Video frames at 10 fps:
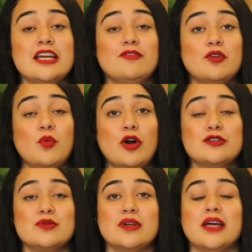If you
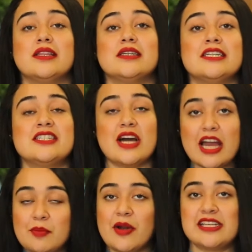want to get the
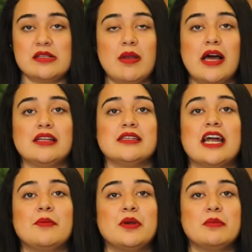entire price plan,
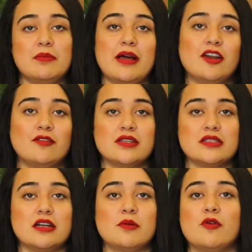entire payment plan of the
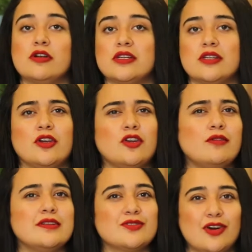certain project, you can
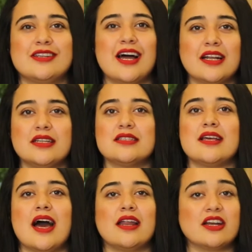always contact
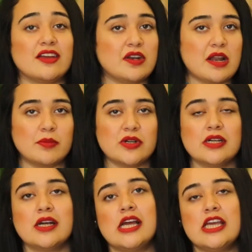us at our given
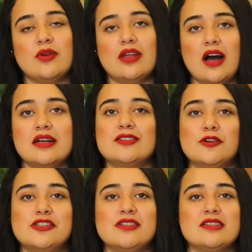number. You can ask
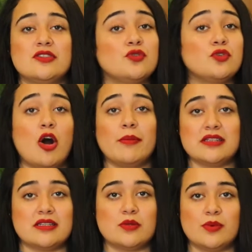questions through
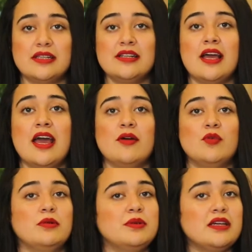comments as well.
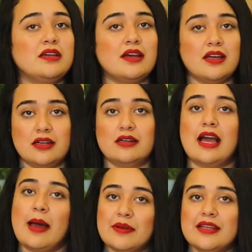We'll be here
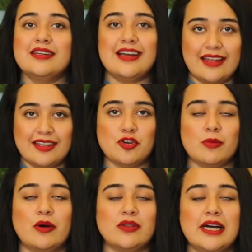happily guiding you
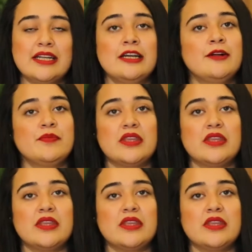about that.